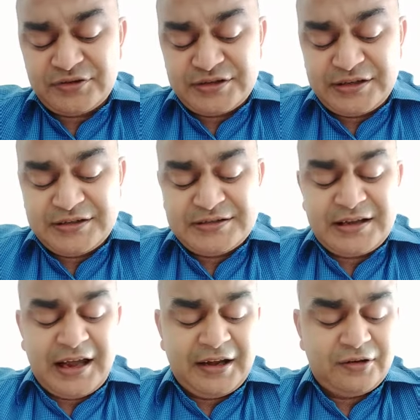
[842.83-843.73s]
receipts
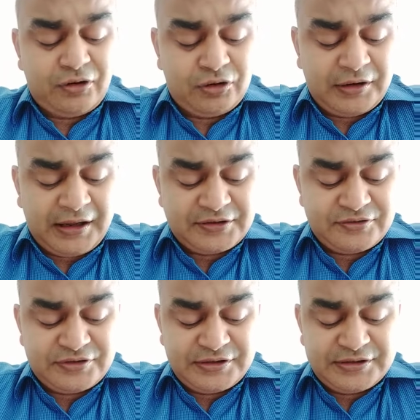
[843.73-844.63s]
and non-tax
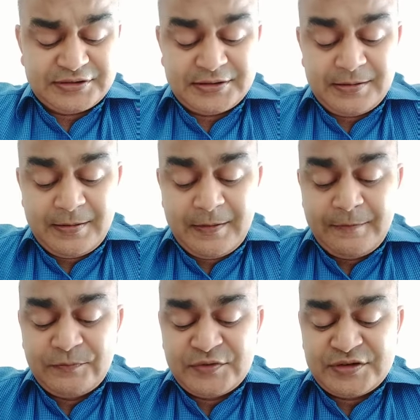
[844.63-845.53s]
receipts,
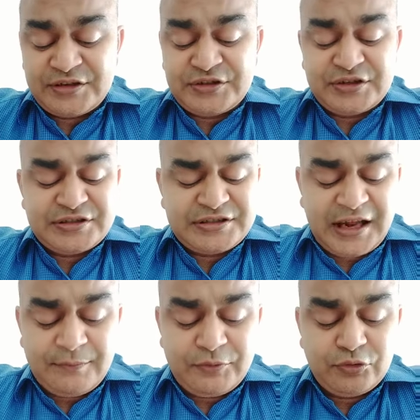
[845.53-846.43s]
such as
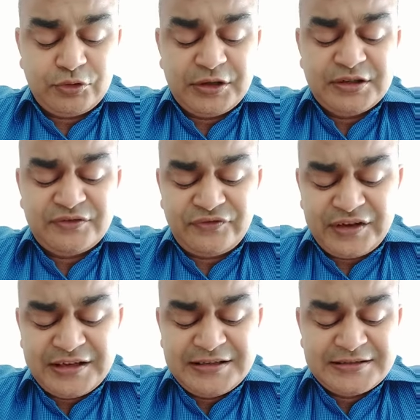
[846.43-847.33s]
stamp duties,
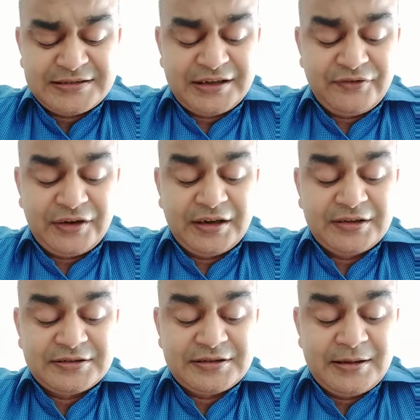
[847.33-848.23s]
fees,
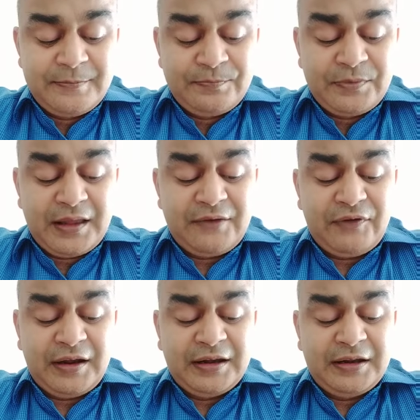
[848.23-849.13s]
dividends, if
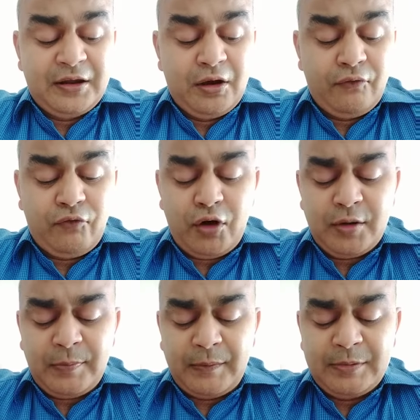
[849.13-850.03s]
any, for
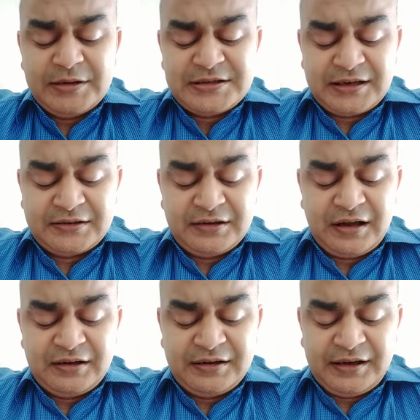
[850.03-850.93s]
the public sector
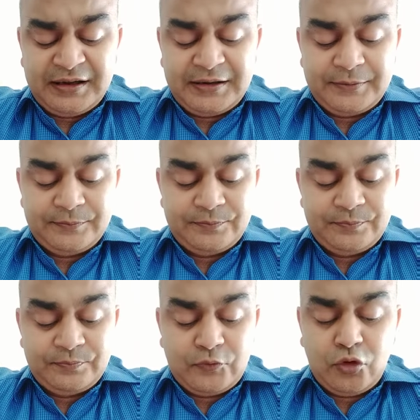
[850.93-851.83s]
undertaking,
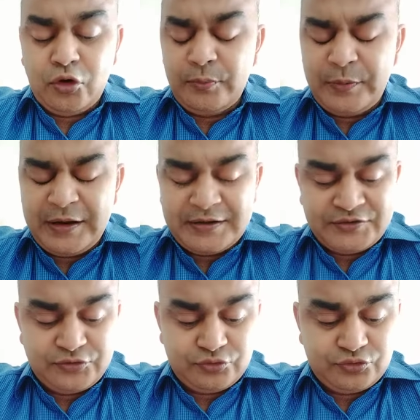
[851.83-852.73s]
or
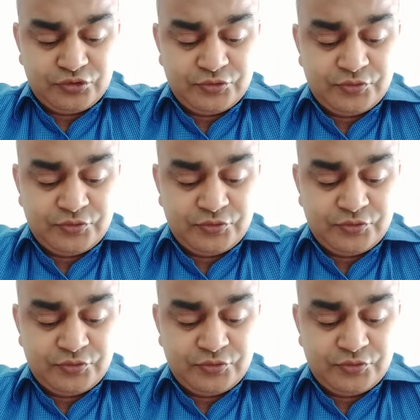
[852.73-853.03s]
PSUs.